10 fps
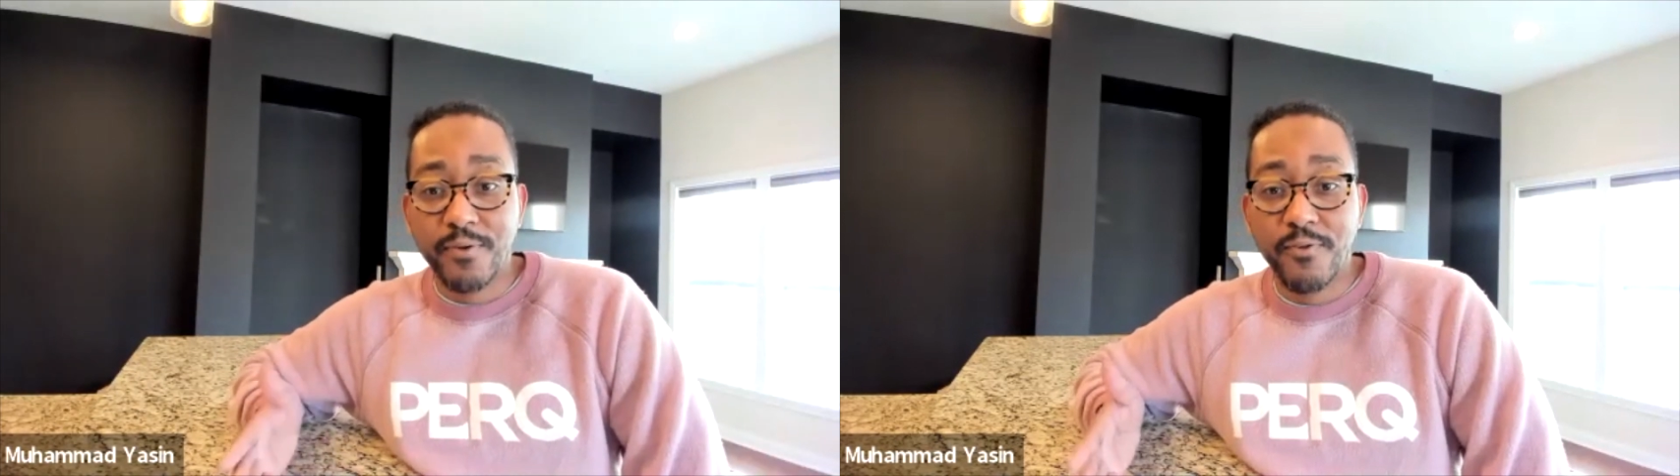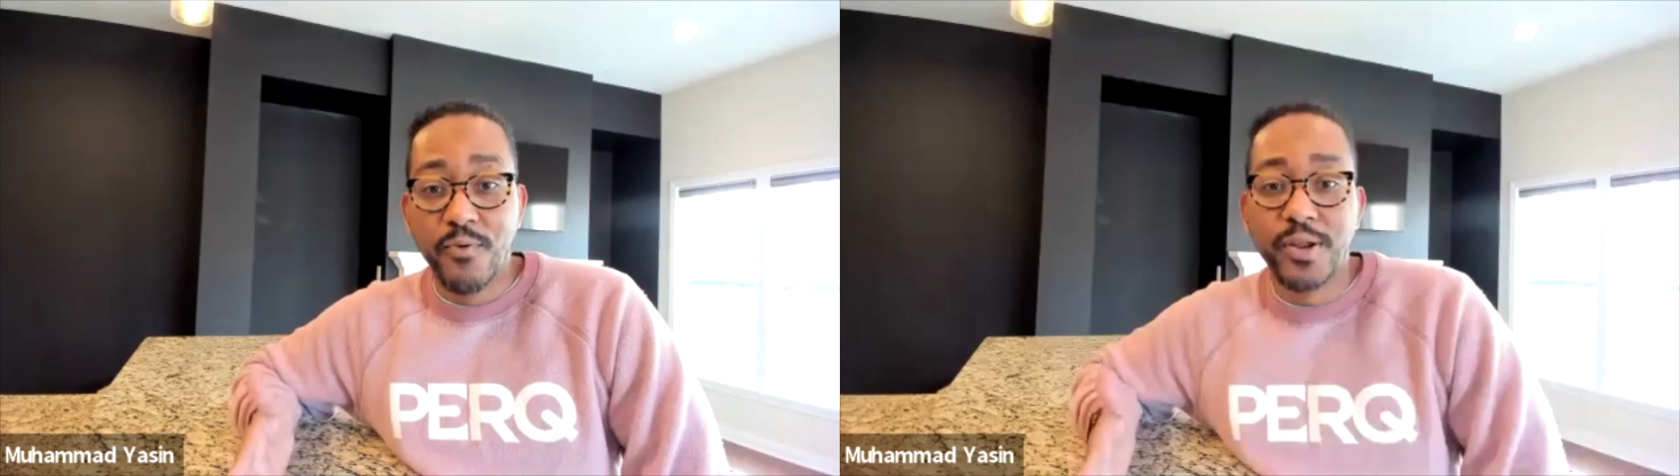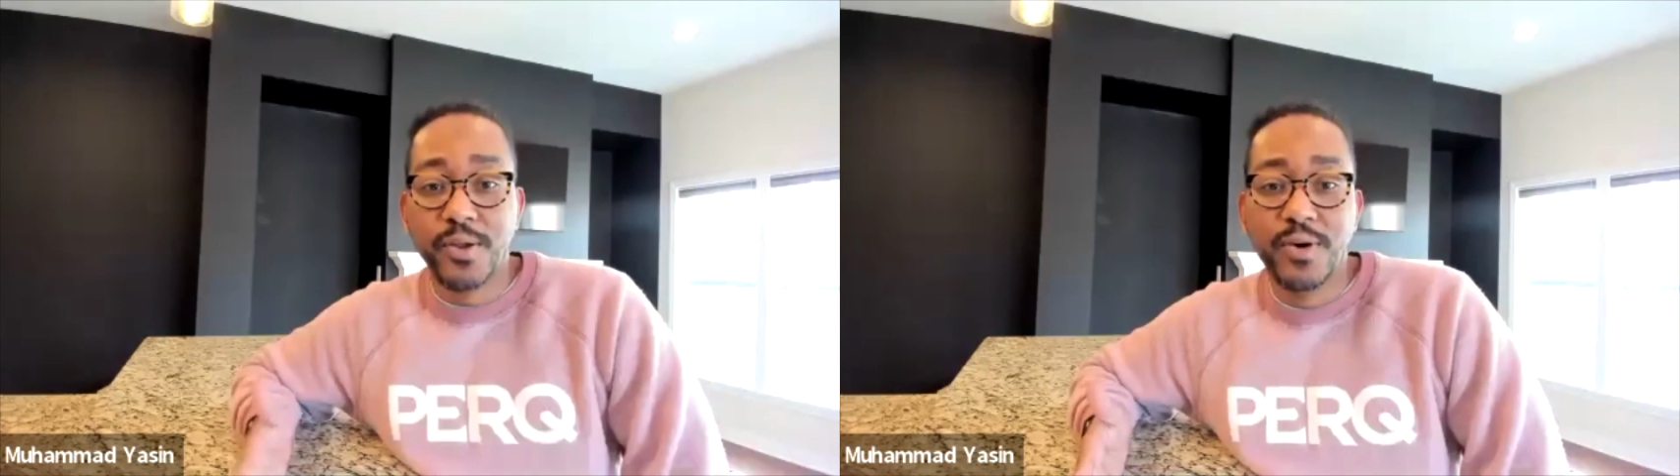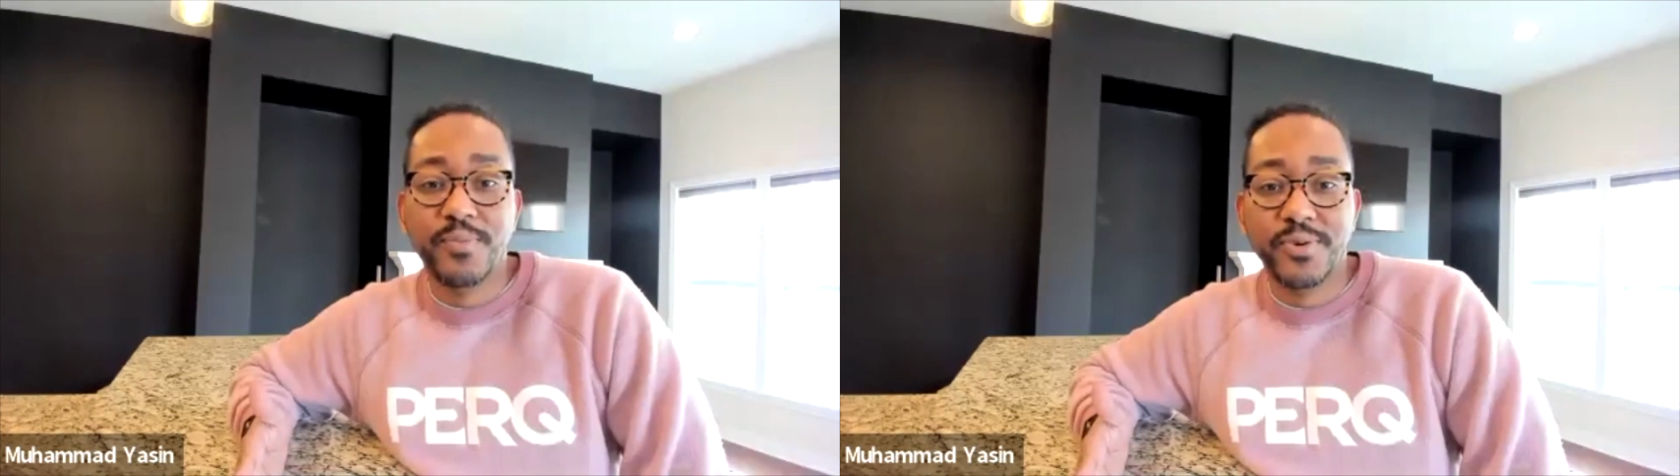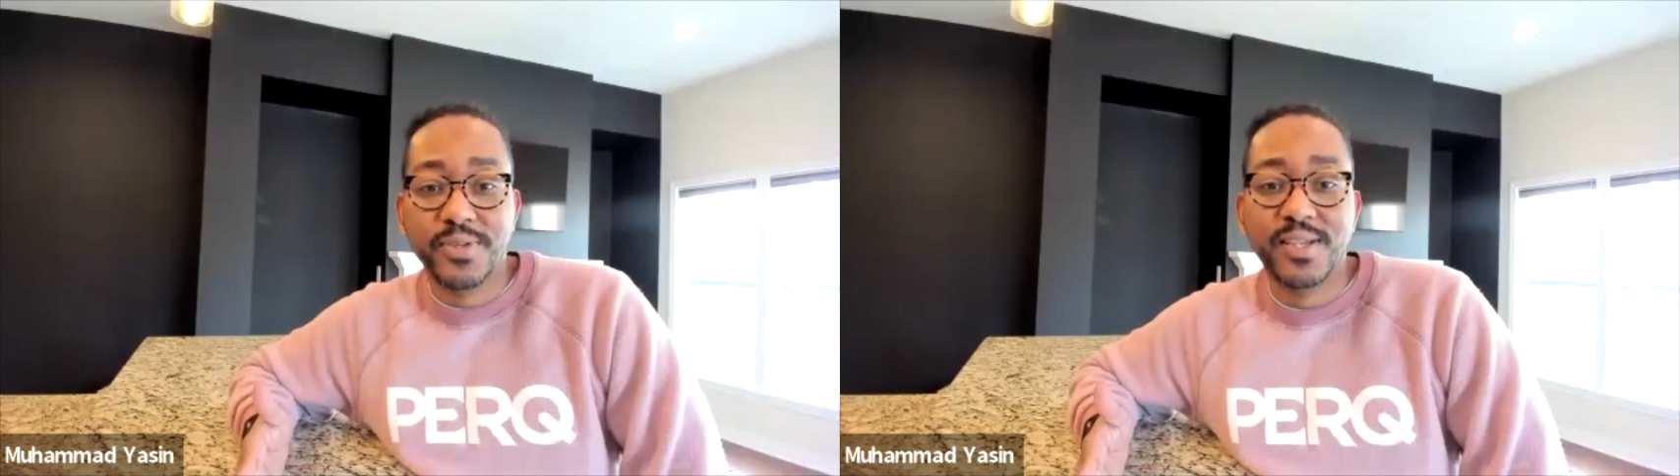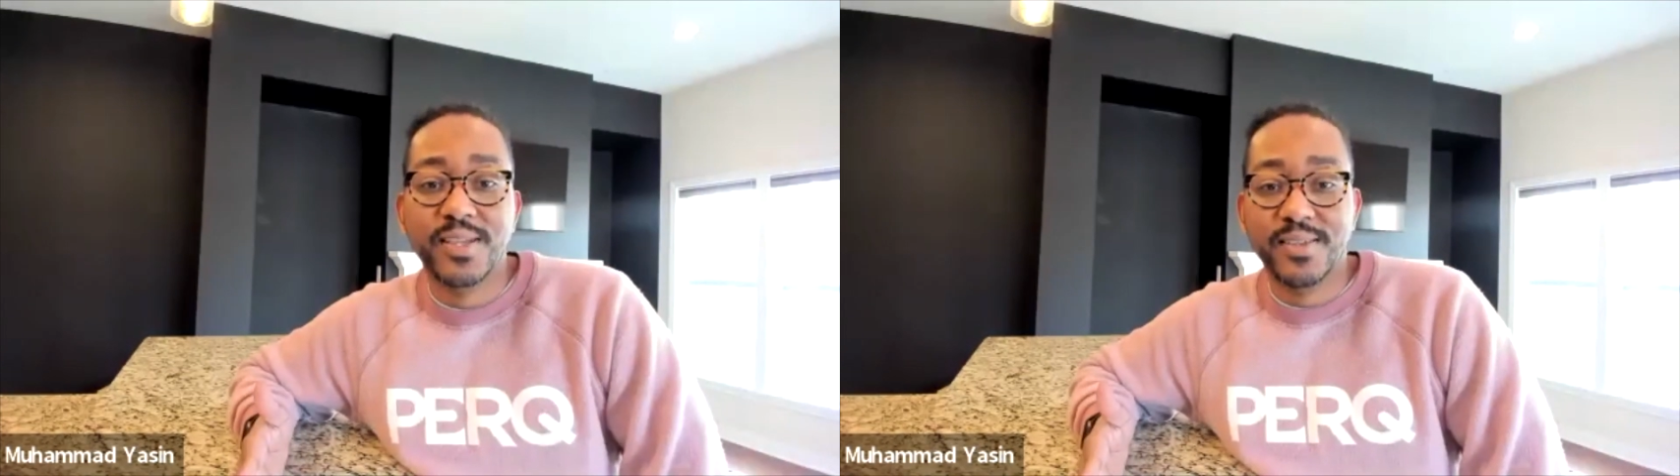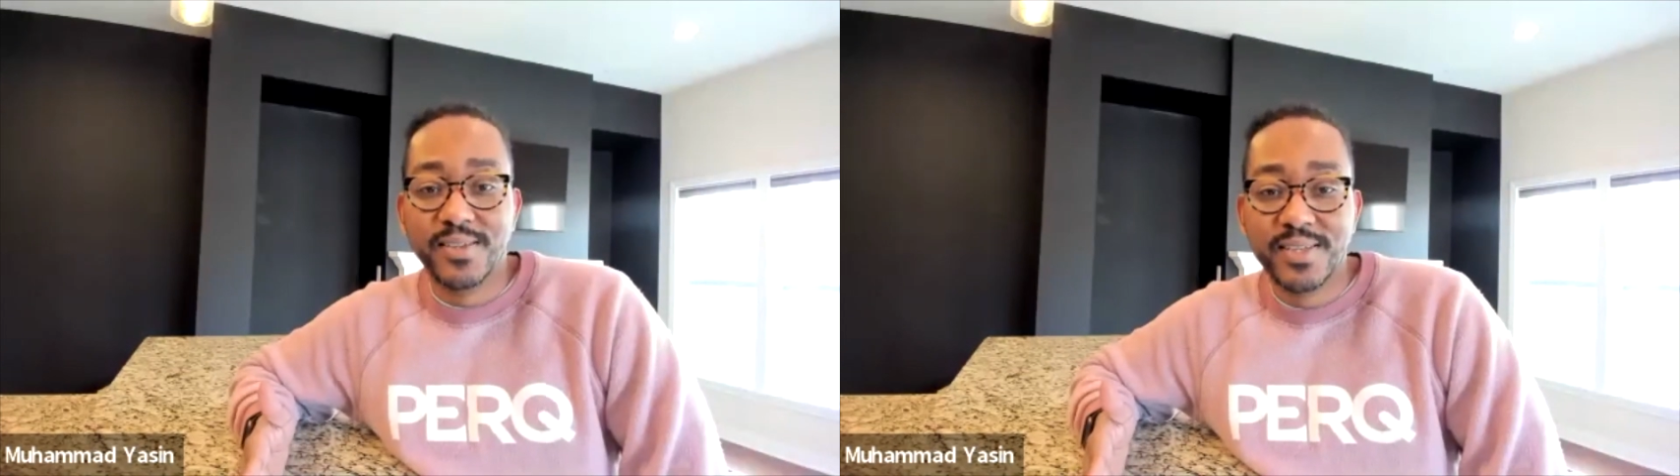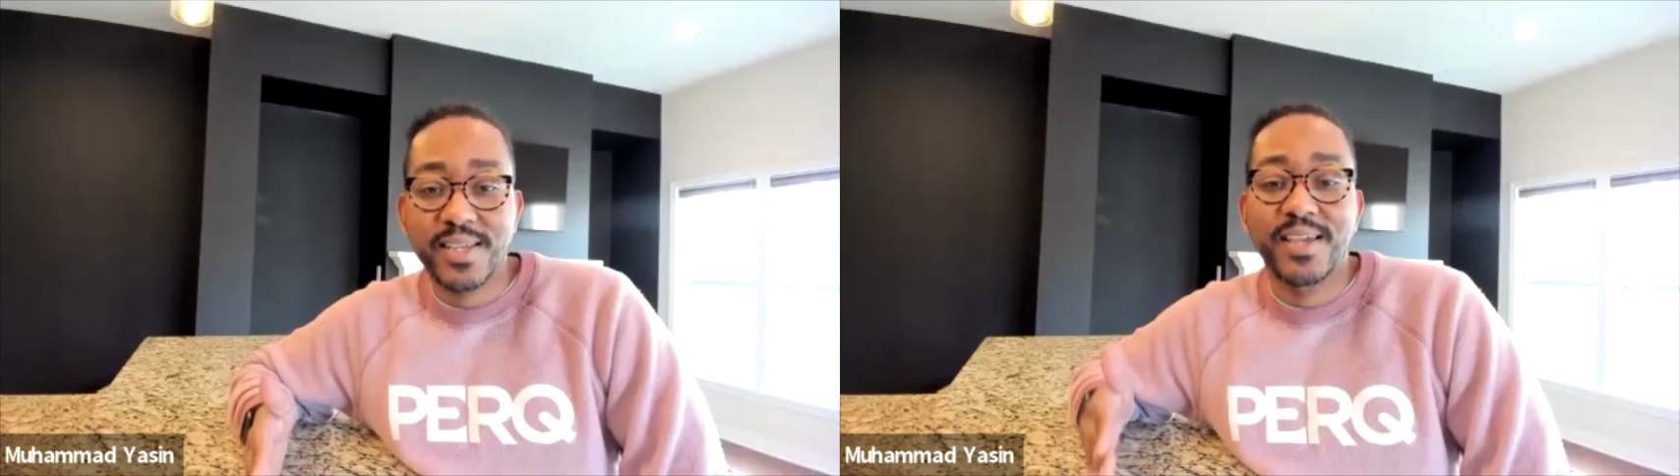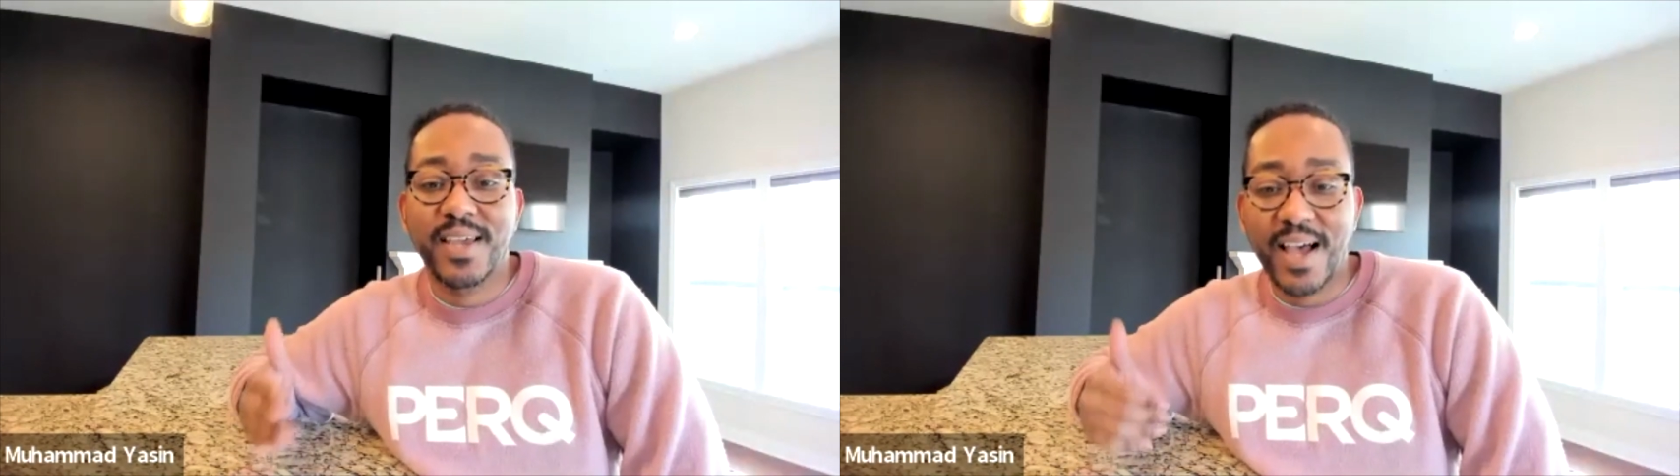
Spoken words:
41% that say,